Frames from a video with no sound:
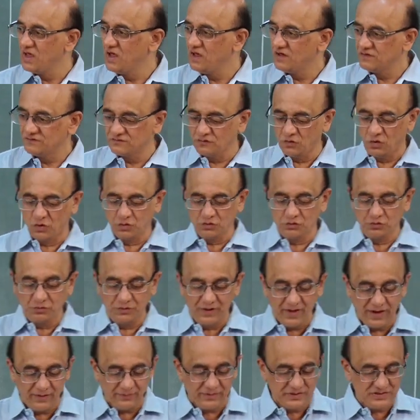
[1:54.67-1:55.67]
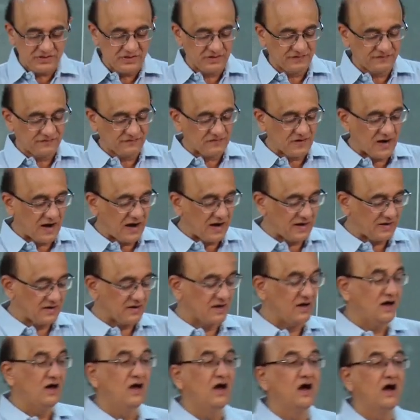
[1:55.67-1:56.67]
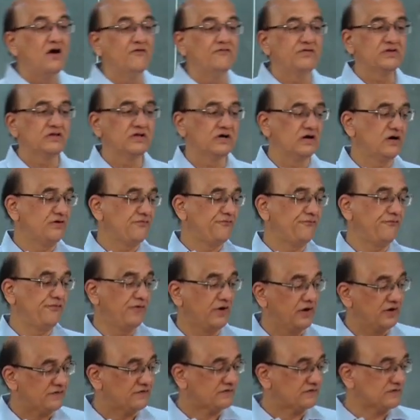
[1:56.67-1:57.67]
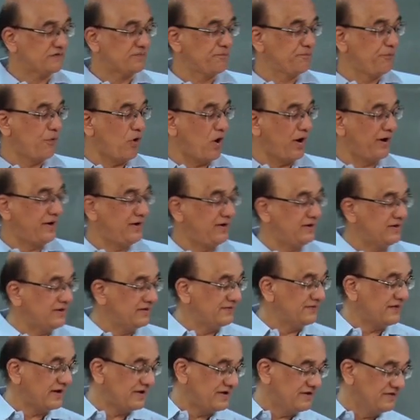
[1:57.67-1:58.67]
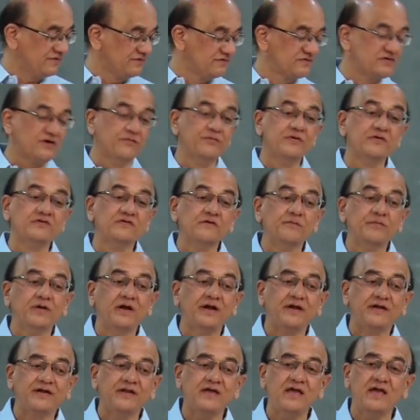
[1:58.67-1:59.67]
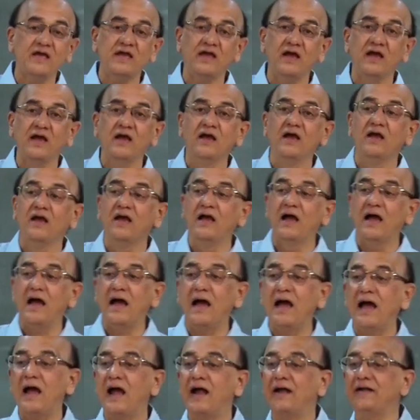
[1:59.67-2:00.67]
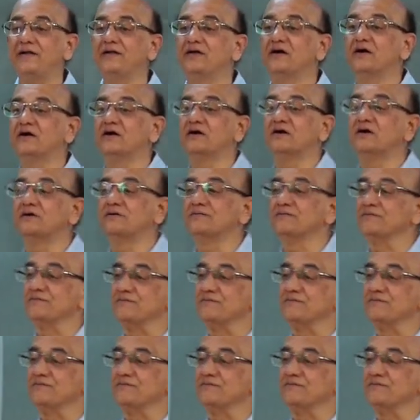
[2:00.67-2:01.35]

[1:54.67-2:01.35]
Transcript: So, today we shall start with the first point that is divisibility and uh,